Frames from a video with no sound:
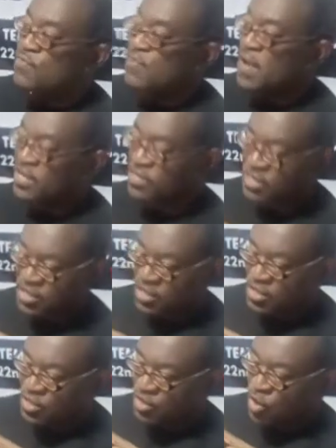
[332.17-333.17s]
First,
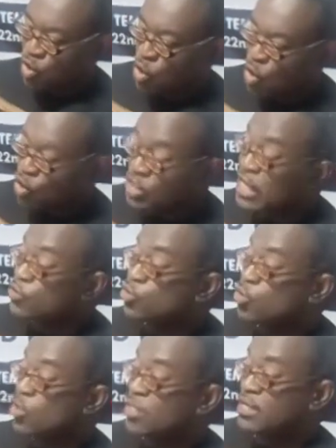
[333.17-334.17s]
on the
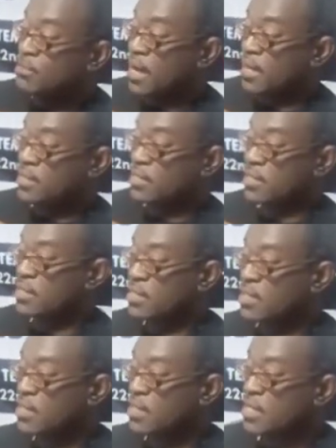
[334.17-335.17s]
drug
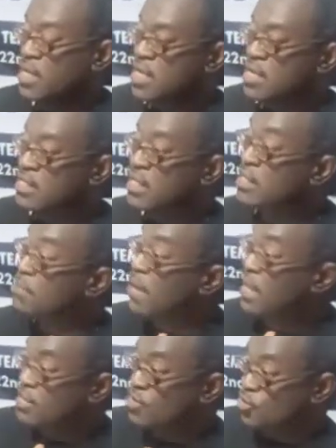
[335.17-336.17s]
demand, the
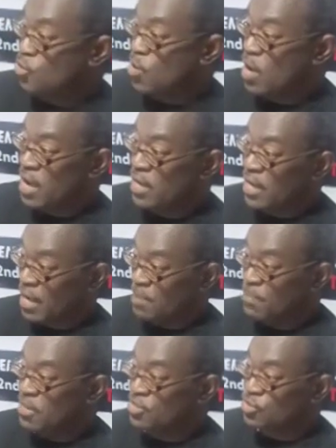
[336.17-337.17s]
demand is so high, like
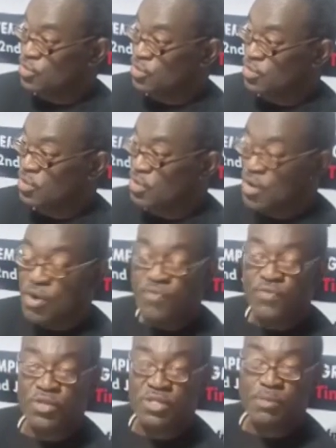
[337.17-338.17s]
I mentioned,
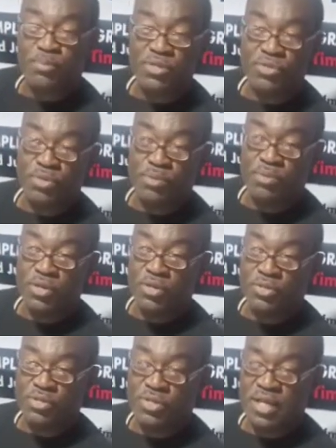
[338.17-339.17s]
14.3
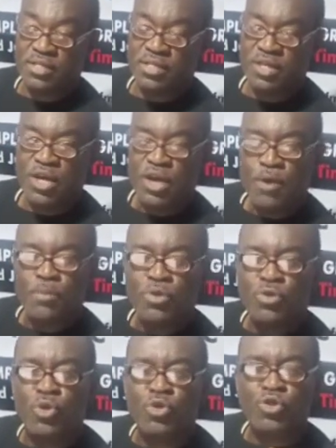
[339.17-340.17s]
million liters.
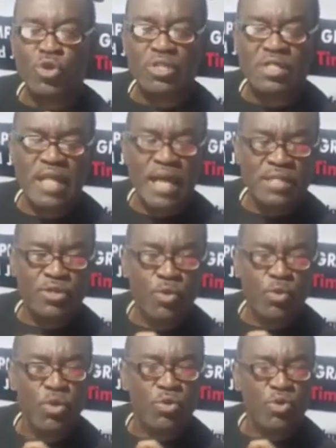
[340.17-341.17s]
But not just that,
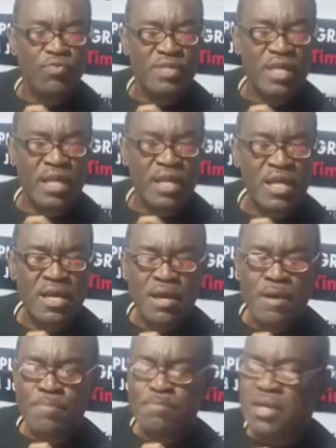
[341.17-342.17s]
one of the
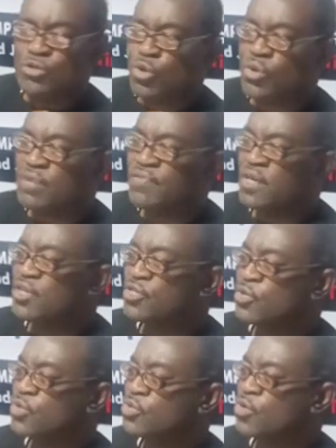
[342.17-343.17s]
major
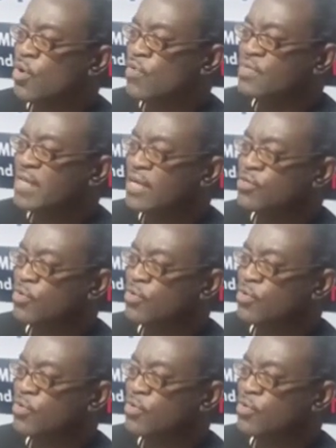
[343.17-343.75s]
revelations of that